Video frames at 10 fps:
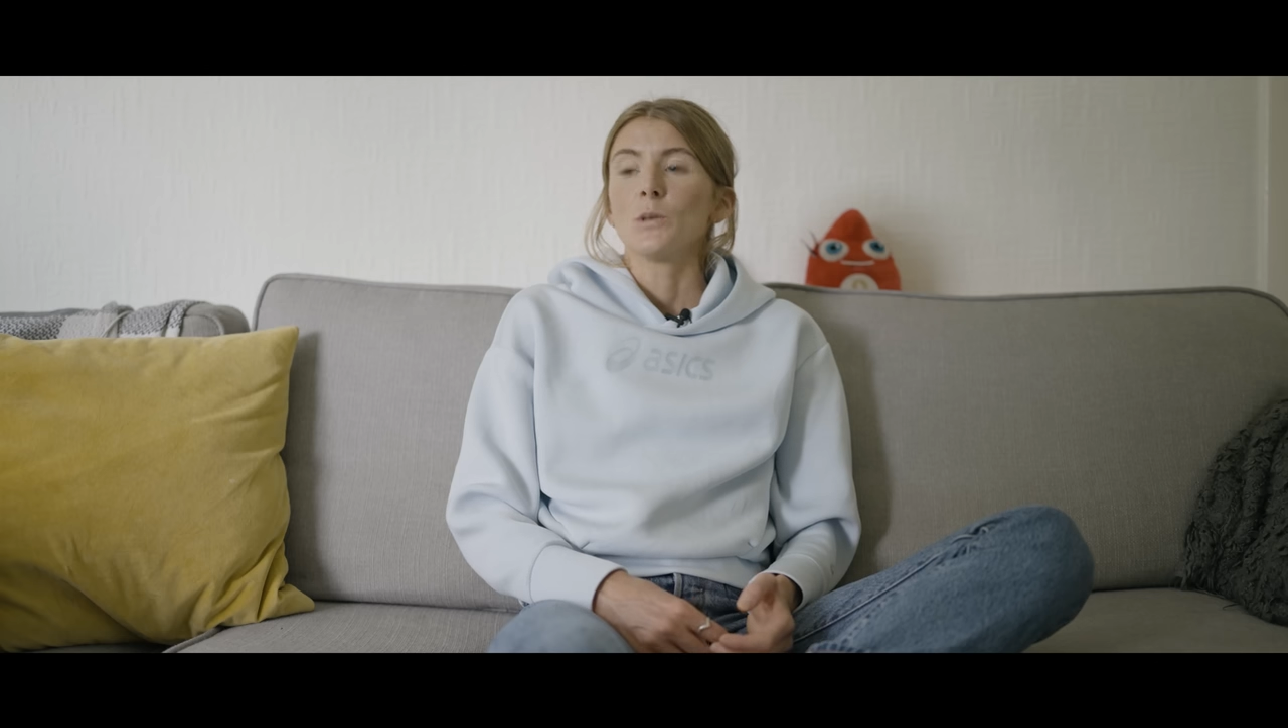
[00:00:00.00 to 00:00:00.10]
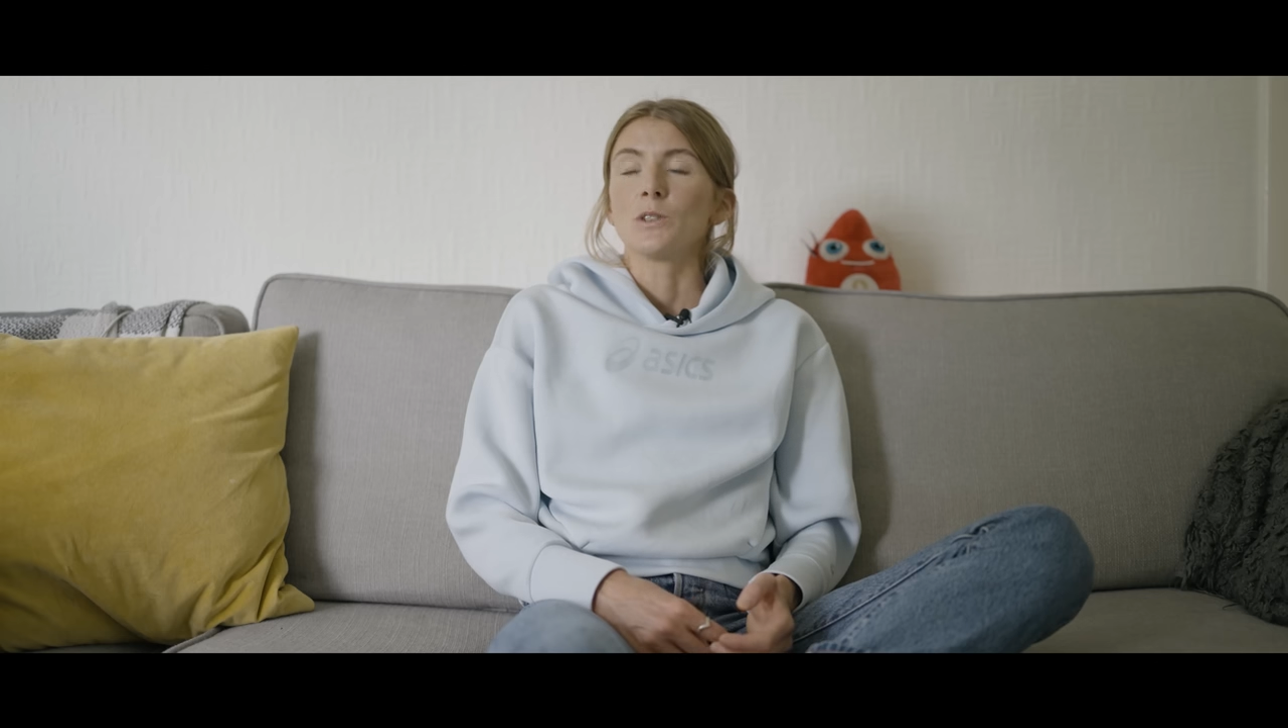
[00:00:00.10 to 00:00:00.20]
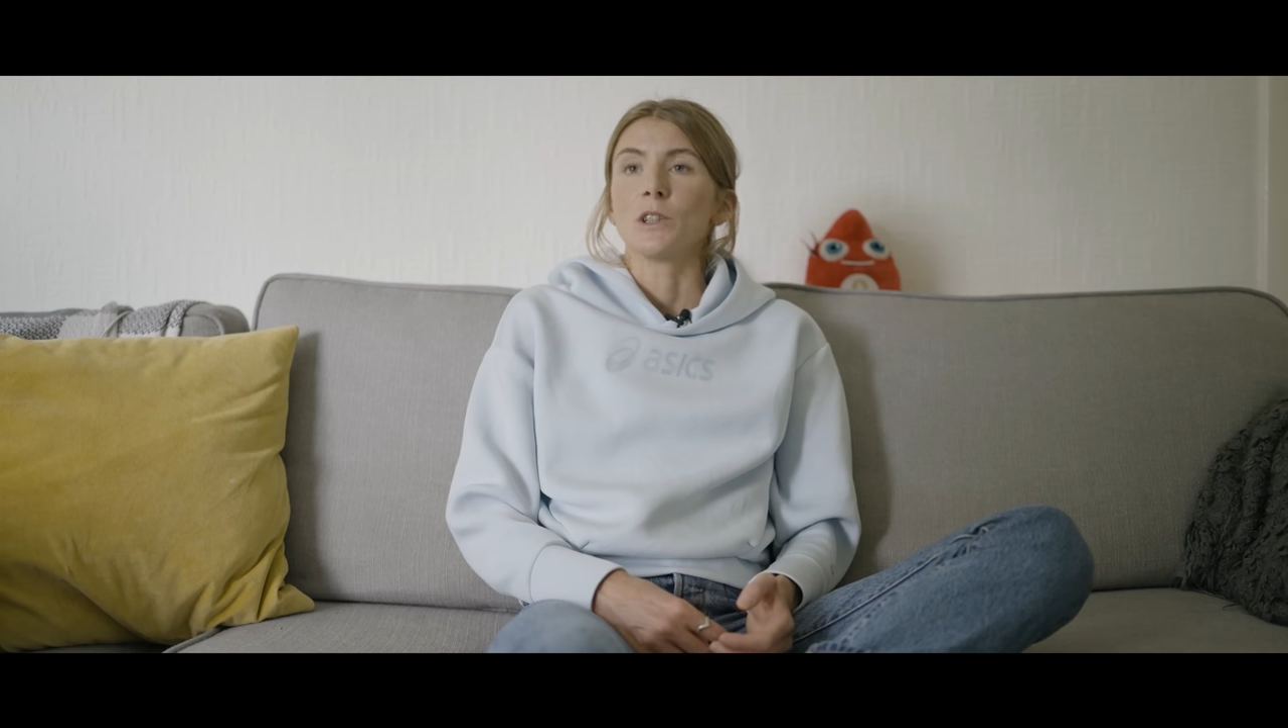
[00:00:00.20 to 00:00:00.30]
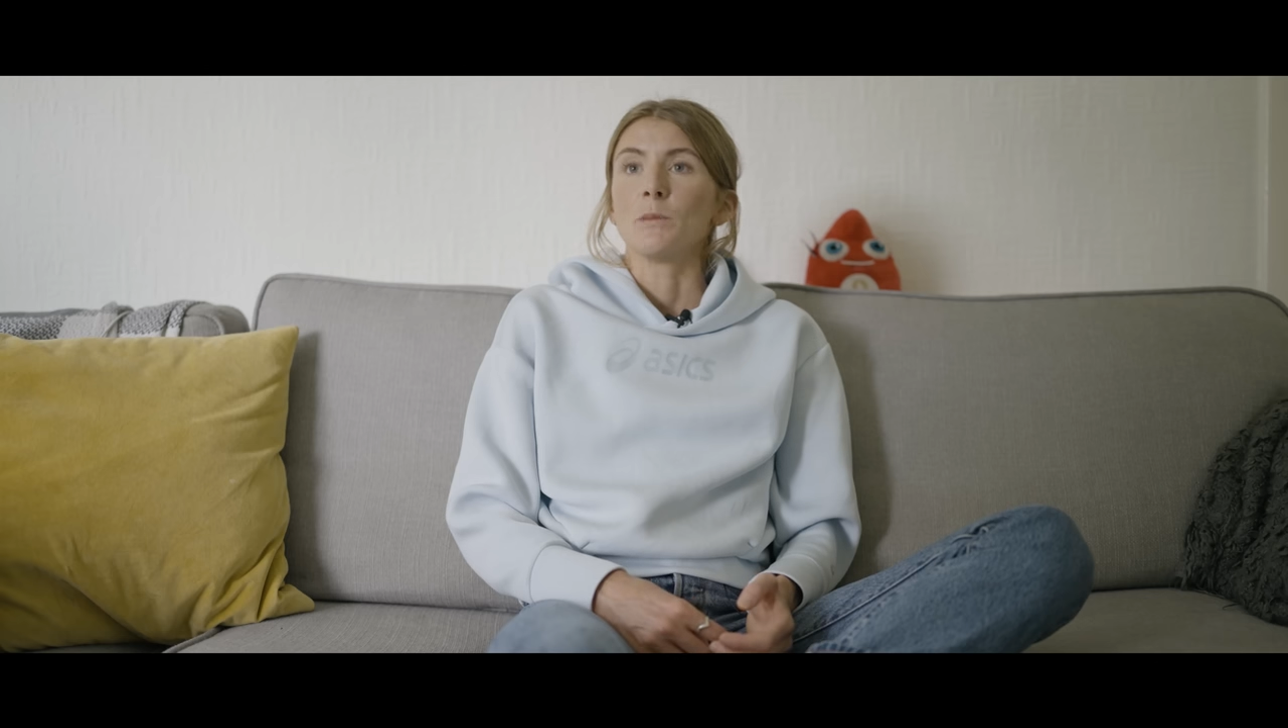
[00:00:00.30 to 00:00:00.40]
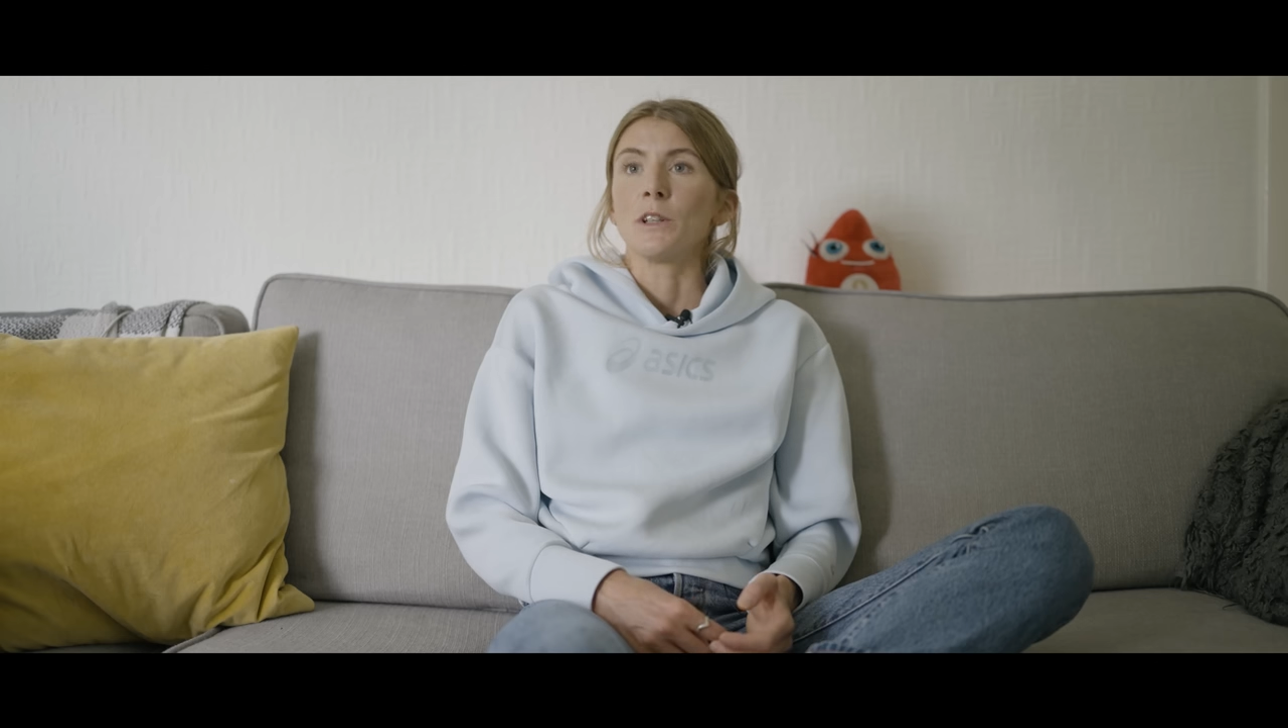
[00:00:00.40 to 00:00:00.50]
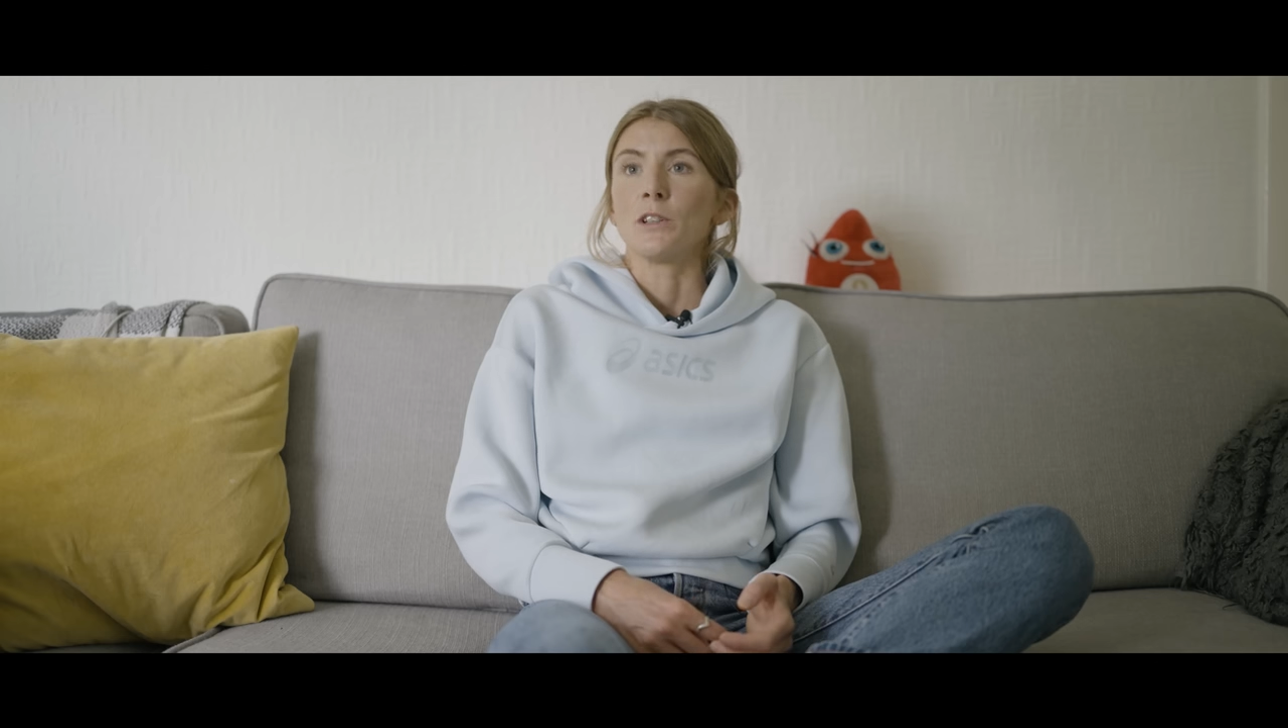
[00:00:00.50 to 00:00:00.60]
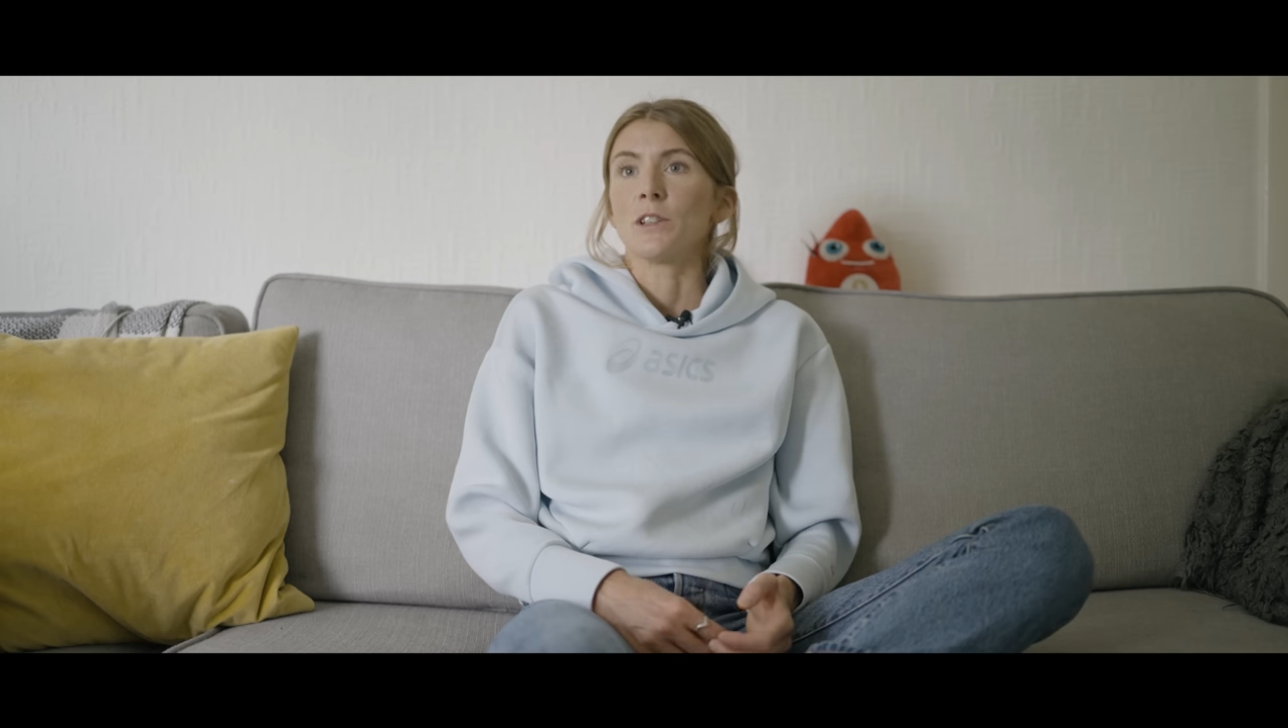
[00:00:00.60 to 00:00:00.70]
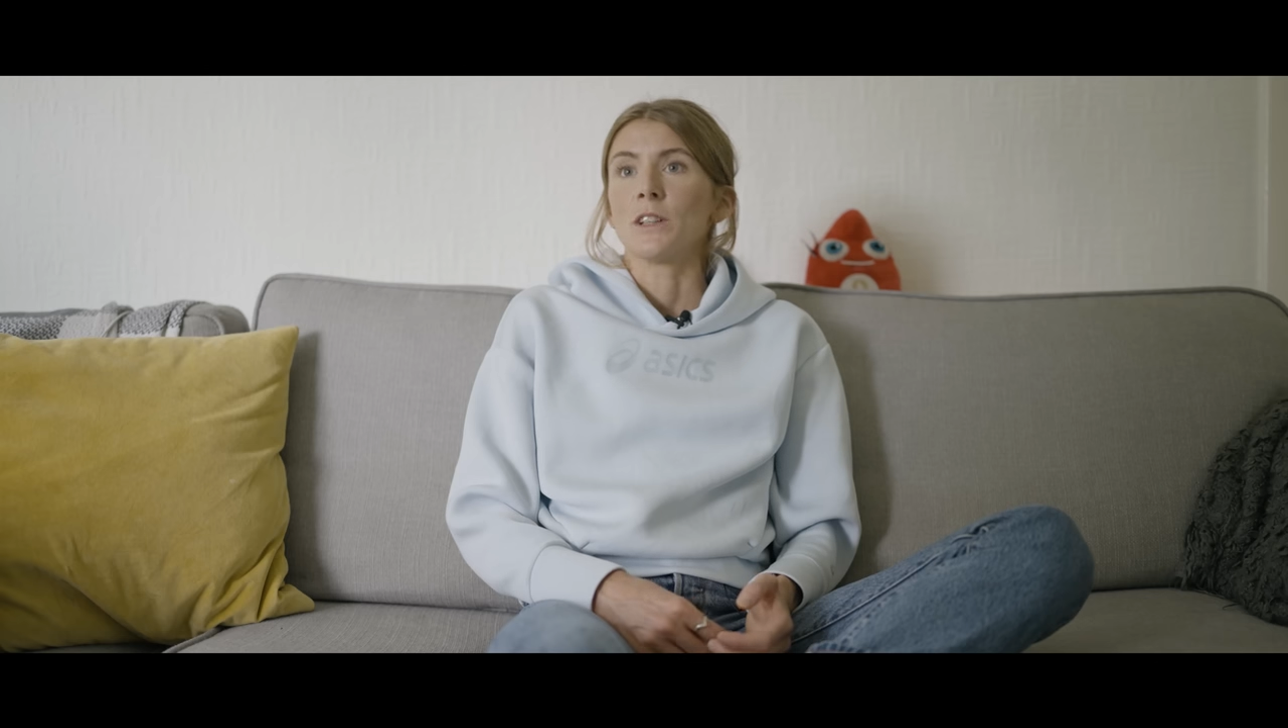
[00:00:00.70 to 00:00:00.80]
was going to be good